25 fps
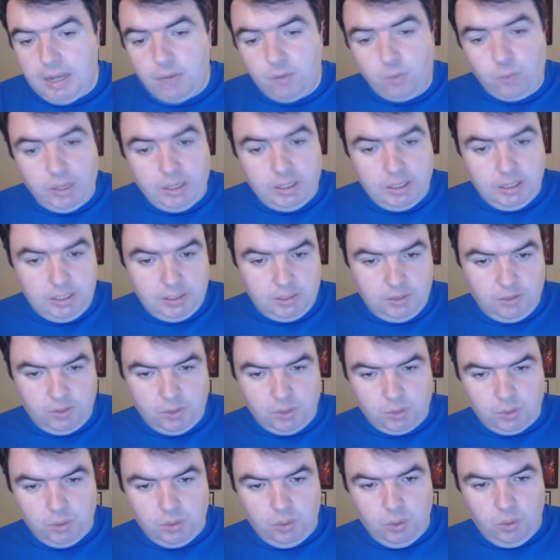I have read it as of
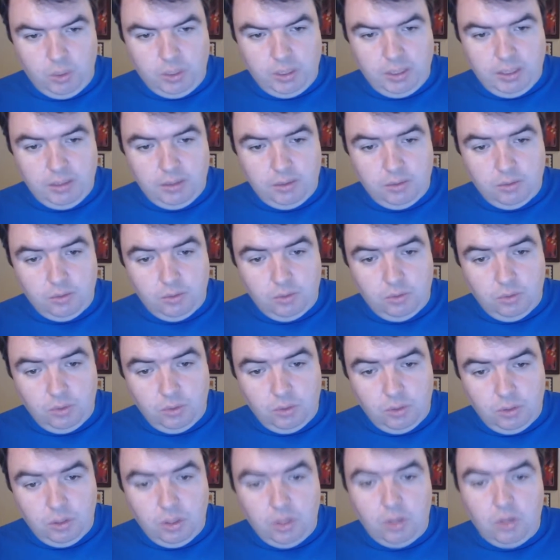this recording,
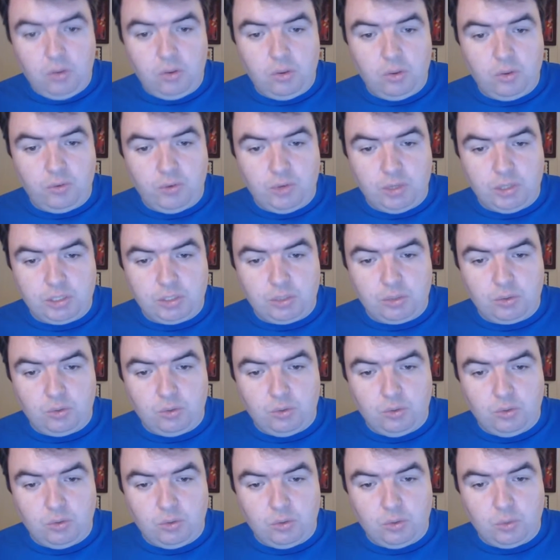the first,
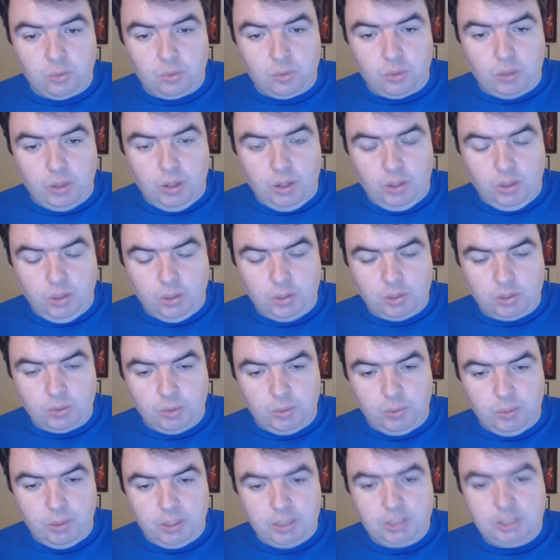all those
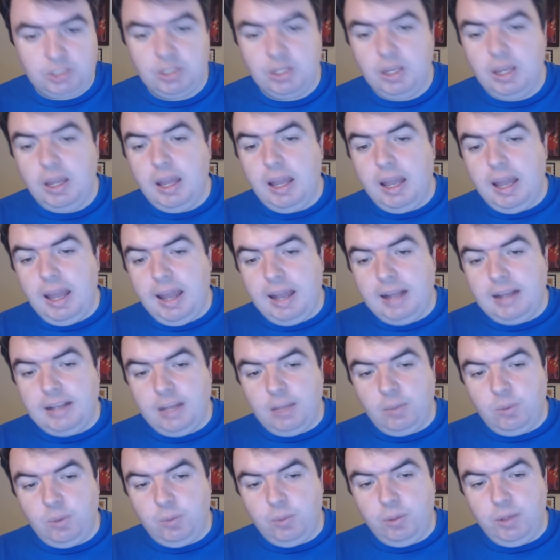three books,
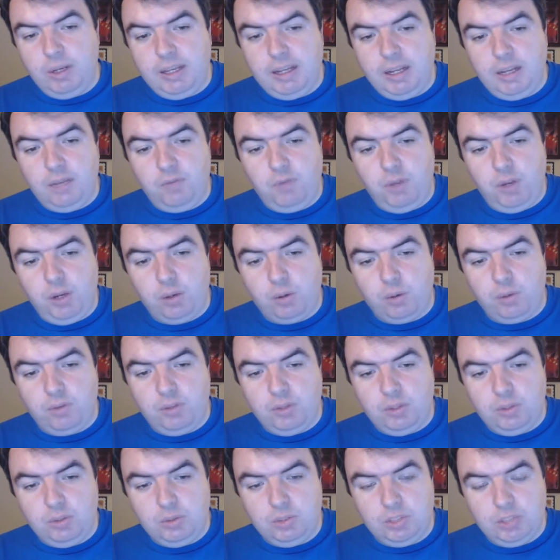and I'll be putting out video
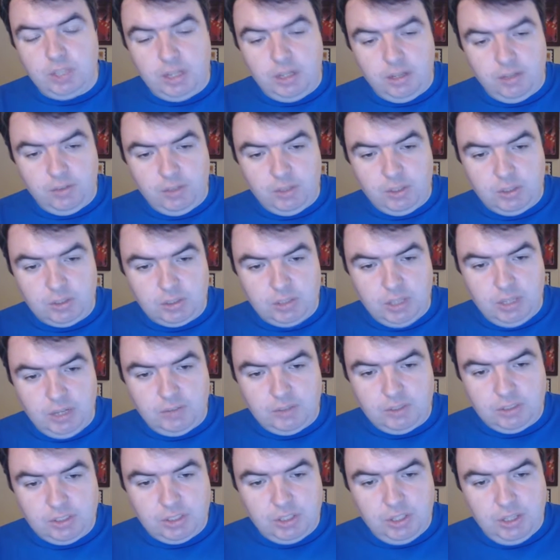reviews of those
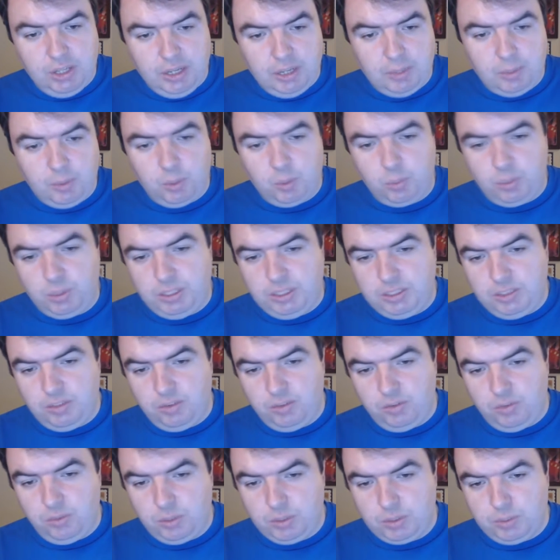novels leading up to the release
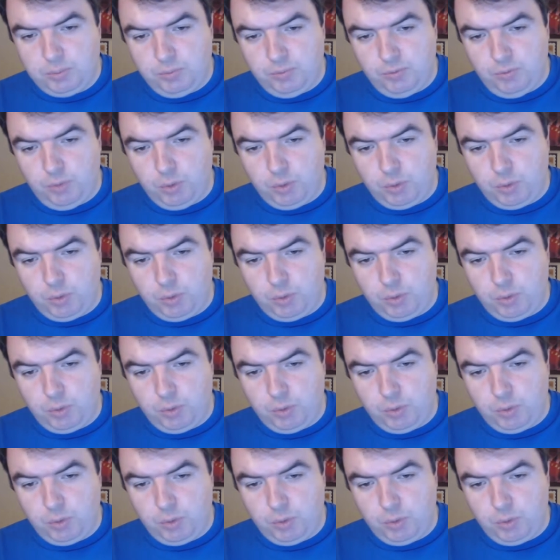of the fourth,